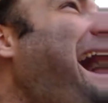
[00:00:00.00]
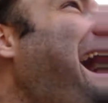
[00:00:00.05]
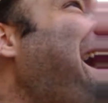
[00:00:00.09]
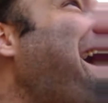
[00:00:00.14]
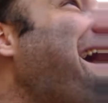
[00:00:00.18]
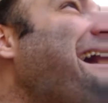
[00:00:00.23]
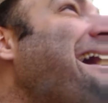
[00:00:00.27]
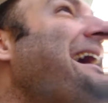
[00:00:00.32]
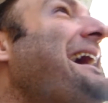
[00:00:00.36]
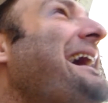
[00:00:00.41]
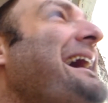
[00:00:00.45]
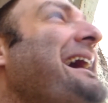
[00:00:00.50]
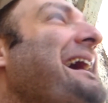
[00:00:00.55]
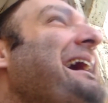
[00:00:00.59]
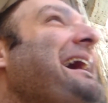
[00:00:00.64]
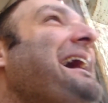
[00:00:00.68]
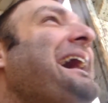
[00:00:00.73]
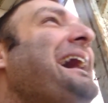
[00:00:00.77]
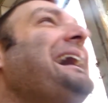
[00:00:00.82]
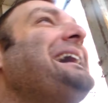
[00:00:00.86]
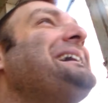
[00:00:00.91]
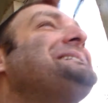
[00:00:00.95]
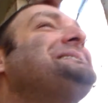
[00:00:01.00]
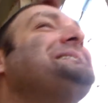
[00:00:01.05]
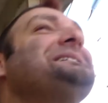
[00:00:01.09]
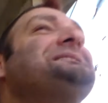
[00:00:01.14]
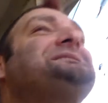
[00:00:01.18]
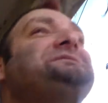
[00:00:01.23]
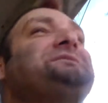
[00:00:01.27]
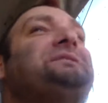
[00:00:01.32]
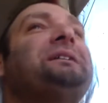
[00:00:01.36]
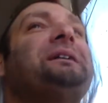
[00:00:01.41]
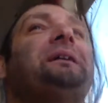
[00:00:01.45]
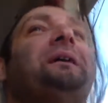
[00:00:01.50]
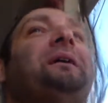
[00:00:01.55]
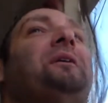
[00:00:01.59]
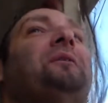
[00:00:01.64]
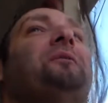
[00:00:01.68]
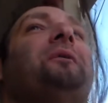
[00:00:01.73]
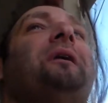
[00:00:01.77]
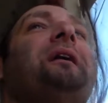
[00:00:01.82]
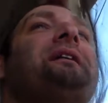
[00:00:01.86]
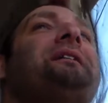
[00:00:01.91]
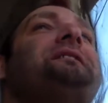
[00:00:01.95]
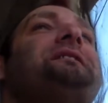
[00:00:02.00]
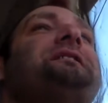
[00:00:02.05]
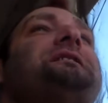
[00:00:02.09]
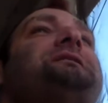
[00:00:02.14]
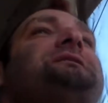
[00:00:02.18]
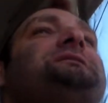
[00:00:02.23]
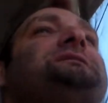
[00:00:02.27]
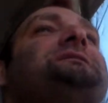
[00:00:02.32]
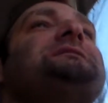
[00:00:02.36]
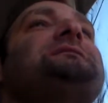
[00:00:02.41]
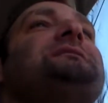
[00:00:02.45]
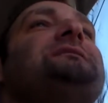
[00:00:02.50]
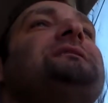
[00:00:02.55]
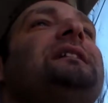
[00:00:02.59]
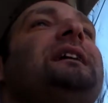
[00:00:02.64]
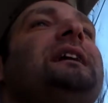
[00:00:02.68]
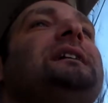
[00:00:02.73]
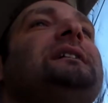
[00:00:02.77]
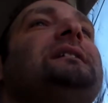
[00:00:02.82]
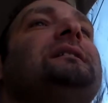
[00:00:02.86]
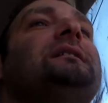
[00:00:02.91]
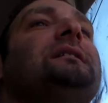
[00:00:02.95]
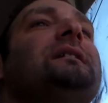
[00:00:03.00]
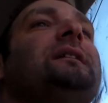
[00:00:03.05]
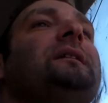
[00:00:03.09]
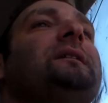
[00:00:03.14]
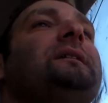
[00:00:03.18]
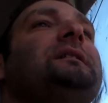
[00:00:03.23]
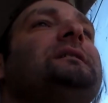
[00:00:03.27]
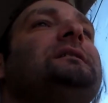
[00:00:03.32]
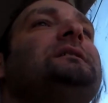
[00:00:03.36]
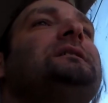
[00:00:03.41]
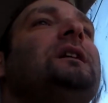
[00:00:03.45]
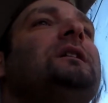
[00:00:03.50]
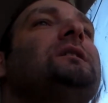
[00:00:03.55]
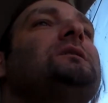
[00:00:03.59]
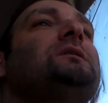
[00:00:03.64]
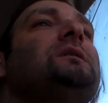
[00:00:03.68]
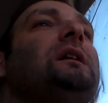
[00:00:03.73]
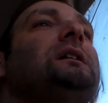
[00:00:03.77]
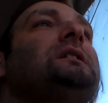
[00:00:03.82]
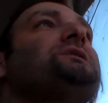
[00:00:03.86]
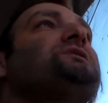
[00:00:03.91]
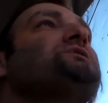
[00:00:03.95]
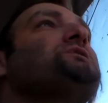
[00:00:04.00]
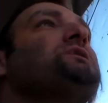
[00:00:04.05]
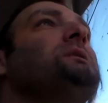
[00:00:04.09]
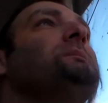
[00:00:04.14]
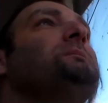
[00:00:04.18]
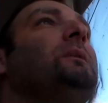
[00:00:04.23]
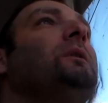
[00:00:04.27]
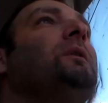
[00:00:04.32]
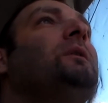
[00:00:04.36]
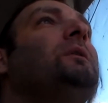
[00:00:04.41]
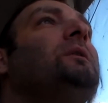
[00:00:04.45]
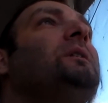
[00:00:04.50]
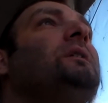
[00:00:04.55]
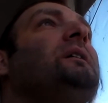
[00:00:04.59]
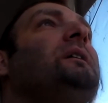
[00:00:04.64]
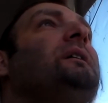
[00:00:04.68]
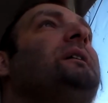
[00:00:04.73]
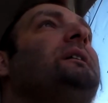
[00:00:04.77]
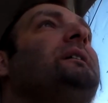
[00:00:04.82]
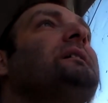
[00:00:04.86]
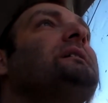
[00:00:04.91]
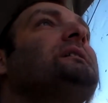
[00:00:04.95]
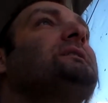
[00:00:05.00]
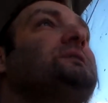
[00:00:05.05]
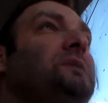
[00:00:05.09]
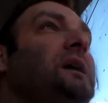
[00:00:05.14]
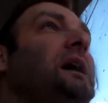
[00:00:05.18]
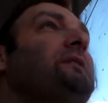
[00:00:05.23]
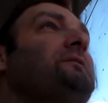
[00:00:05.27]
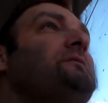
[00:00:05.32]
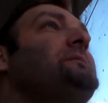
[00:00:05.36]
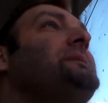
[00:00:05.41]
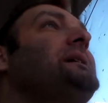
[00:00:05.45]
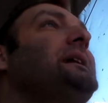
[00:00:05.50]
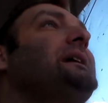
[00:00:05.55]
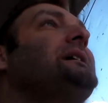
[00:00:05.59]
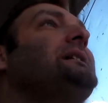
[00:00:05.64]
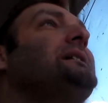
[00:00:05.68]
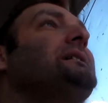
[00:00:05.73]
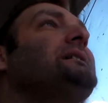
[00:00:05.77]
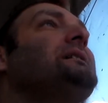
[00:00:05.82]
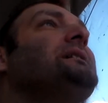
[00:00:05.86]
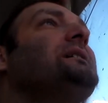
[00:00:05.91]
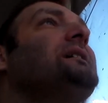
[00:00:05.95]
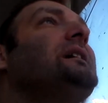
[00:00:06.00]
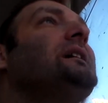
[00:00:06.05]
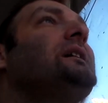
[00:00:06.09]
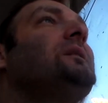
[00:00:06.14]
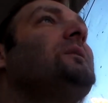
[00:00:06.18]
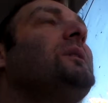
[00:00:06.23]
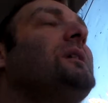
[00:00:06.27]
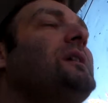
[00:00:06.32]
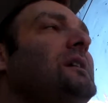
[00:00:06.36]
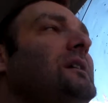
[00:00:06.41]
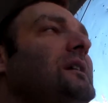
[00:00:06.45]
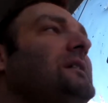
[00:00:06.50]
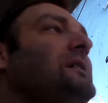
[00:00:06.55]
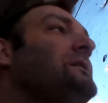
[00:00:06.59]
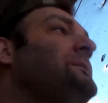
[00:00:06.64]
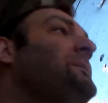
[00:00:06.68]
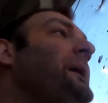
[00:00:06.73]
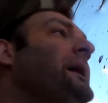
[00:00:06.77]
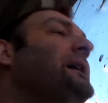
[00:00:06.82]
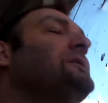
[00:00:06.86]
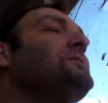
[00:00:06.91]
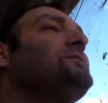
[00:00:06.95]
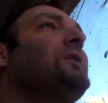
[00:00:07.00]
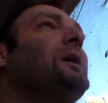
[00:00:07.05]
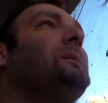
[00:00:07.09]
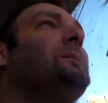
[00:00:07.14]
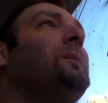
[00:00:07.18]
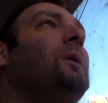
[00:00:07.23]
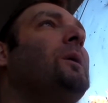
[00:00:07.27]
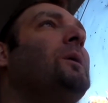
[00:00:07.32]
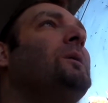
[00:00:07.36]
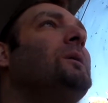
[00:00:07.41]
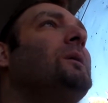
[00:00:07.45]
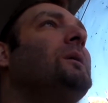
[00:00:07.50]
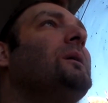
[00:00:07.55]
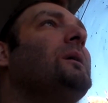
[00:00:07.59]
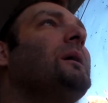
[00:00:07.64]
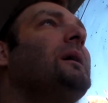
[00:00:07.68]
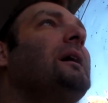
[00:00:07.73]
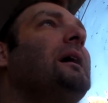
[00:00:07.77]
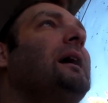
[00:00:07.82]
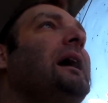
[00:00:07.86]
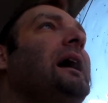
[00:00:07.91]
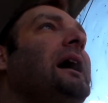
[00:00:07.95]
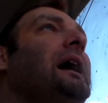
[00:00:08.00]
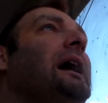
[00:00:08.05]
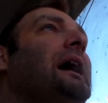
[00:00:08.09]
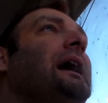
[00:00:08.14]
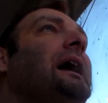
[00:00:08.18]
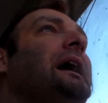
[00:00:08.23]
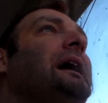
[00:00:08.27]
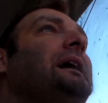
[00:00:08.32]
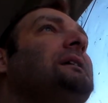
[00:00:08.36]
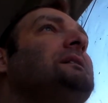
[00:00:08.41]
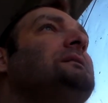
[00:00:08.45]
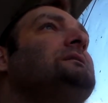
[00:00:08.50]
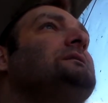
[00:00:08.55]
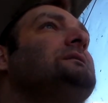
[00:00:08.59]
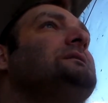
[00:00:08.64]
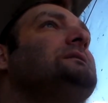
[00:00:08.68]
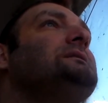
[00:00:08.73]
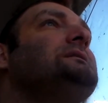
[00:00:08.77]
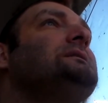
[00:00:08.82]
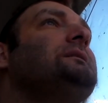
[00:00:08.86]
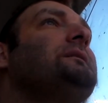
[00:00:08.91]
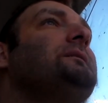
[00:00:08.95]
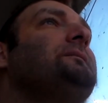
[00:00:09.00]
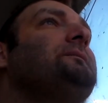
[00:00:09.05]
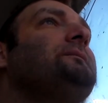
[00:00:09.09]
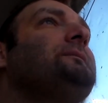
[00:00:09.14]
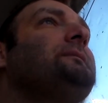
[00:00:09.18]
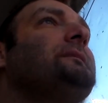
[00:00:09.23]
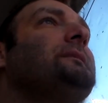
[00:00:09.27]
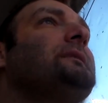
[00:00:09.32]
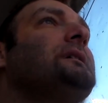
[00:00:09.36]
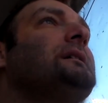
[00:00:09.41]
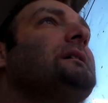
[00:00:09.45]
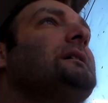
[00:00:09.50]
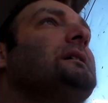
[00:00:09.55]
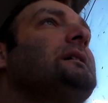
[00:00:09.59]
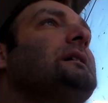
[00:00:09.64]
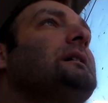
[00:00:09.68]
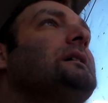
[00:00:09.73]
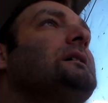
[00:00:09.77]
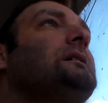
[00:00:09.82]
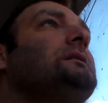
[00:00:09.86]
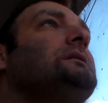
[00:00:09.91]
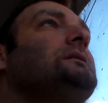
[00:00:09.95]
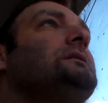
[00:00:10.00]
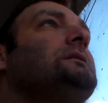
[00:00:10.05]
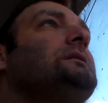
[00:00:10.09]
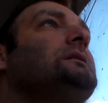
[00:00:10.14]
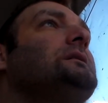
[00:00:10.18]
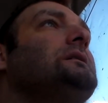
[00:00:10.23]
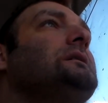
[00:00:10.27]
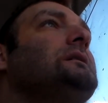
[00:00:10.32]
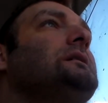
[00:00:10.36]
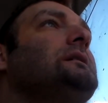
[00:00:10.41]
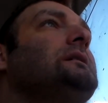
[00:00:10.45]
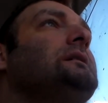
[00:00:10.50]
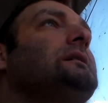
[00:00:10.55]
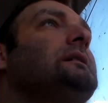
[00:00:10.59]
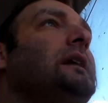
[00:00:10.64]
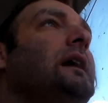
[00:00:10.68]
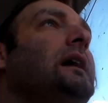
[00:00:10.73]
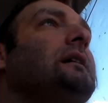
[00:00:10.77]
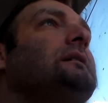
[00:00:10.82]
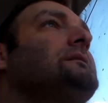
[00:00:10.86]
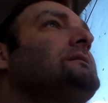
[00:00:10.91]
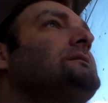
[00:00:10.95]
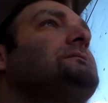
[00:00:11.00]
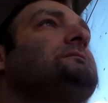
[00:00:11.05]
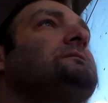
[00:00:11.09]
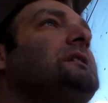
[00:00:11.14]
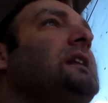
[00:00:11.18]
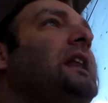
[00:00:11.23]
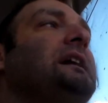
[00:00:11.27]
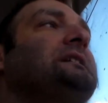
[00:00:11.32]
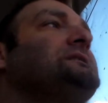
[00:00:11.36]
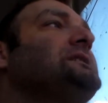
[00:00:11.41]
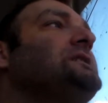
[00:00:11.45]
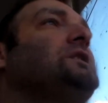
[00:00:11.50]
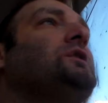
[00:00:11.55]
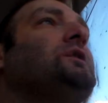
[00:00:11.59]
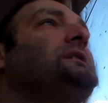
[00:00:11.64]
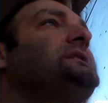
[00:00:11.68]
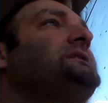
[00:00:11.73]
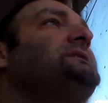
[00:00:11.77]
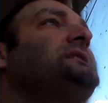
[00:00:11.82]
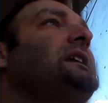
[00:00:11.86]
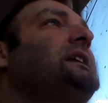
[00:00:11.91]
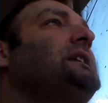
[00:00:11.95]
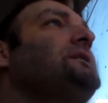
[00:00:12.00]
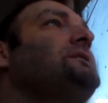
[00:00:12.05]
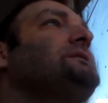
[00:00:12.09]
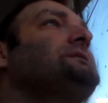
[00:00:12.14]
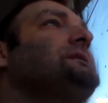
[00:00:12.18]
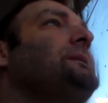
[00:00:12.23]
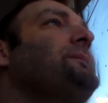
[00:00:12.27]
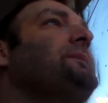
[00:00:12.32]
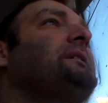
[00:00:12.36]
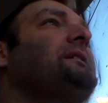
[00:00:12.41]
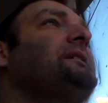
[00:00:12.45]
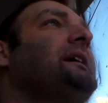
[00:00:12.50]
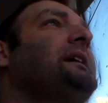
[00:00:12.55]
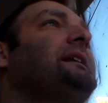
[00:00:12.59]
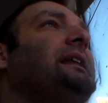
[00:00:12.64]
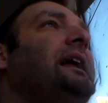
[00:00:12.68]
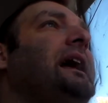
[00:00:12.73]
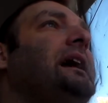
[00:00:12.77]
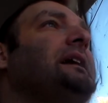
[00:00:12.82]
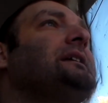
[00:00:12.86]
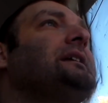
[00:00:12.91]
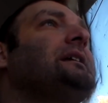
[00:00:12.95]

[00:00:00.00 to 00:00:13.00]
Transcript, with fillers: Shit. I said to her, why don't you just like go to like a strip mall? Because we have them in England. Why don't you go to the Peckham Rye Mall and renter shop space, put a retro arcade in there. Yeah, classic Coin City or something like that.